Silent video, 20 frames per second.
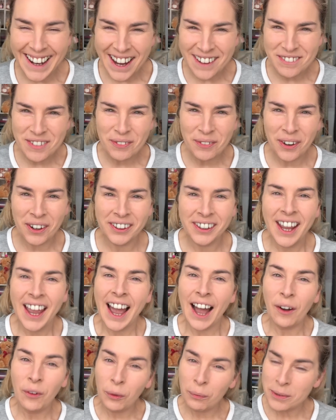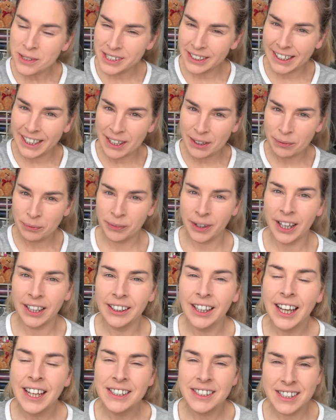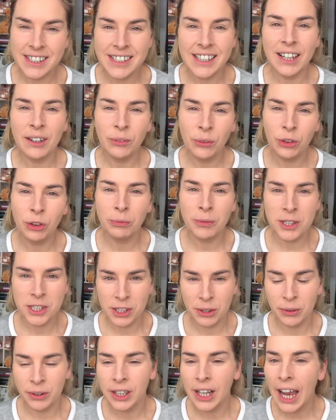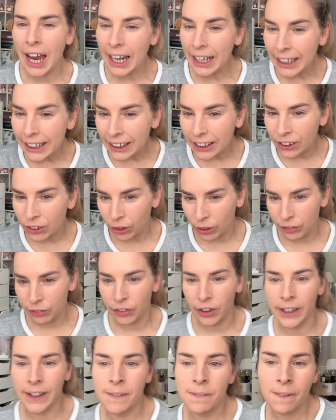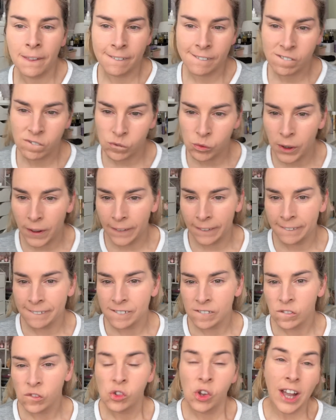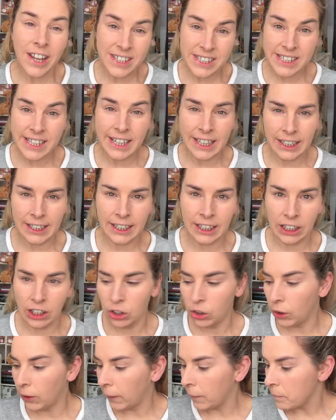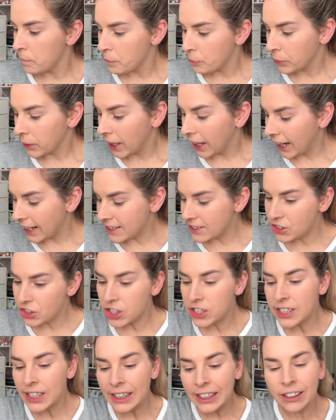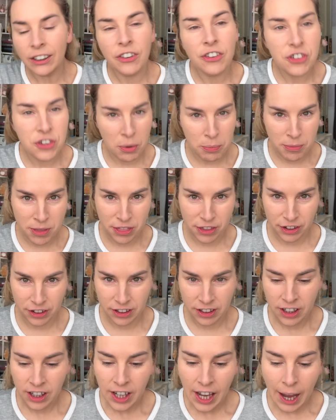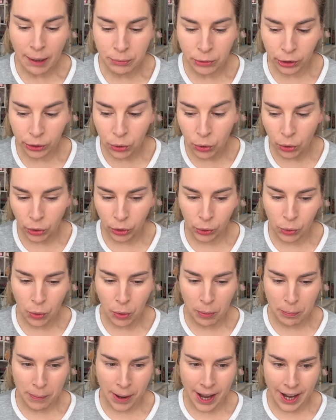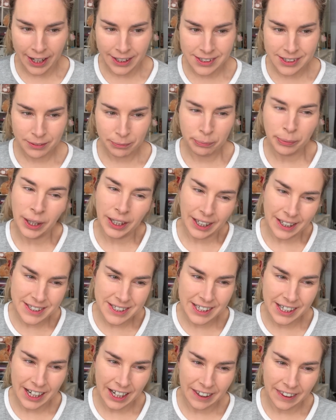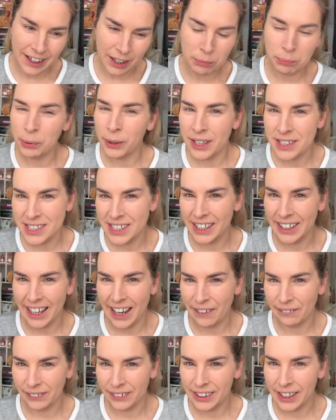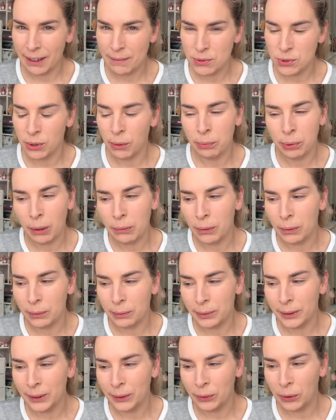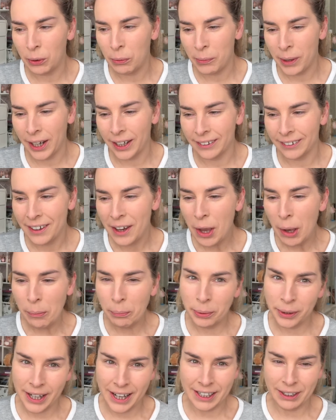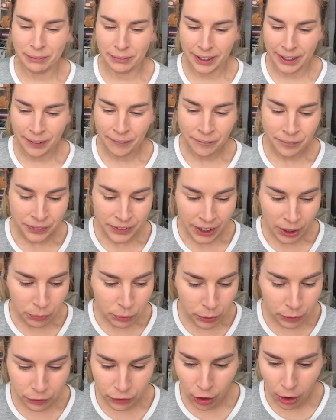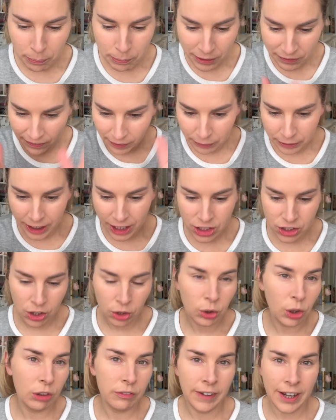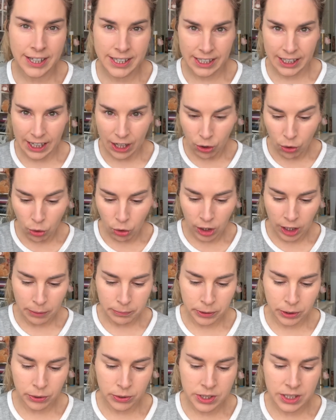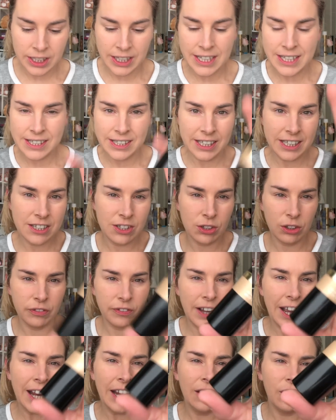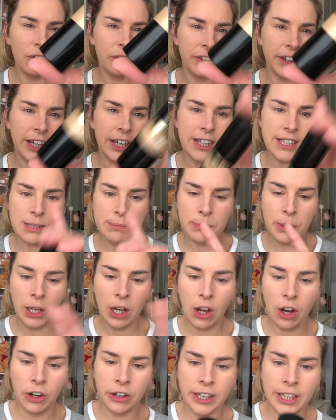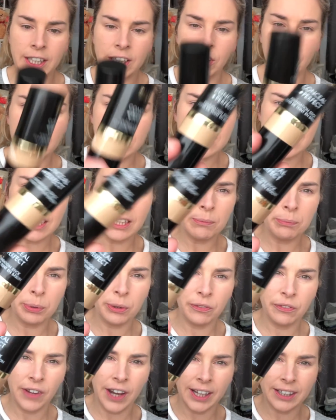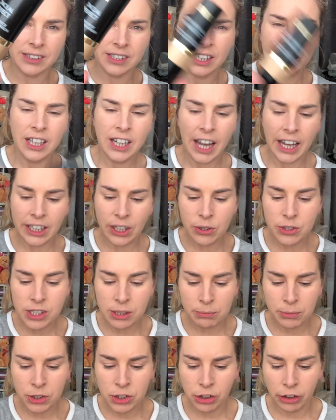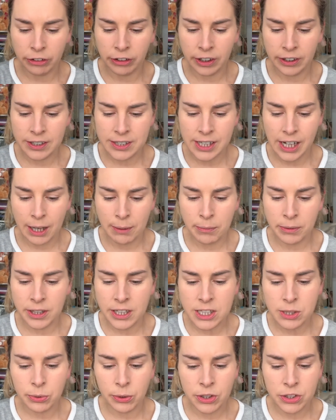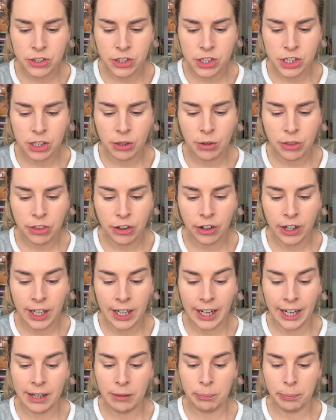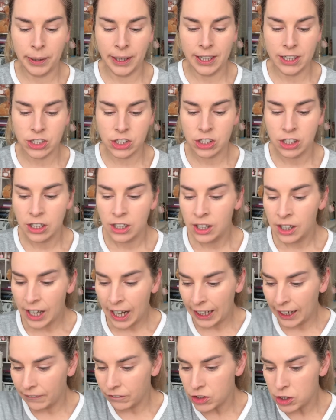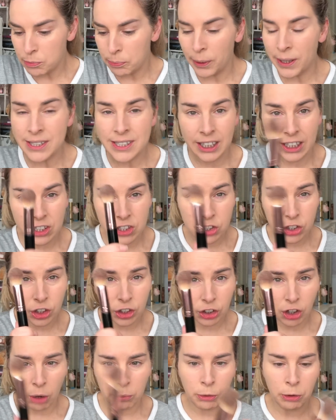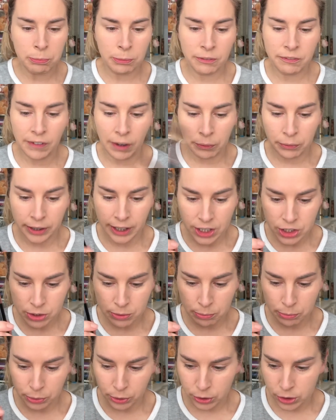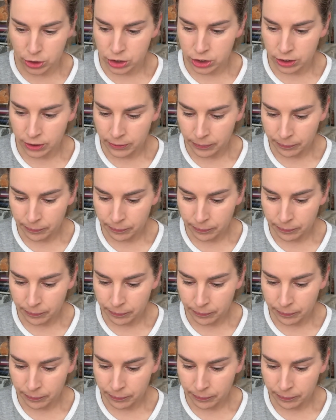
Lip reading: everyone, I hope you're keeping well. Today I'm going to be doing a little look for you. Well, I say a little look. It's just a little something. I'm not going to go mad. Well, I say that, but I say that every time, so I probably will go mad. But anyway, we've got my foundation on already. All I'm using is this stuff. I love it. It's Milani Conceal and Perfect. I use it majority of the time, and this one's the 230 Light Beige, and I've just basically stuck it on with my foundation brush.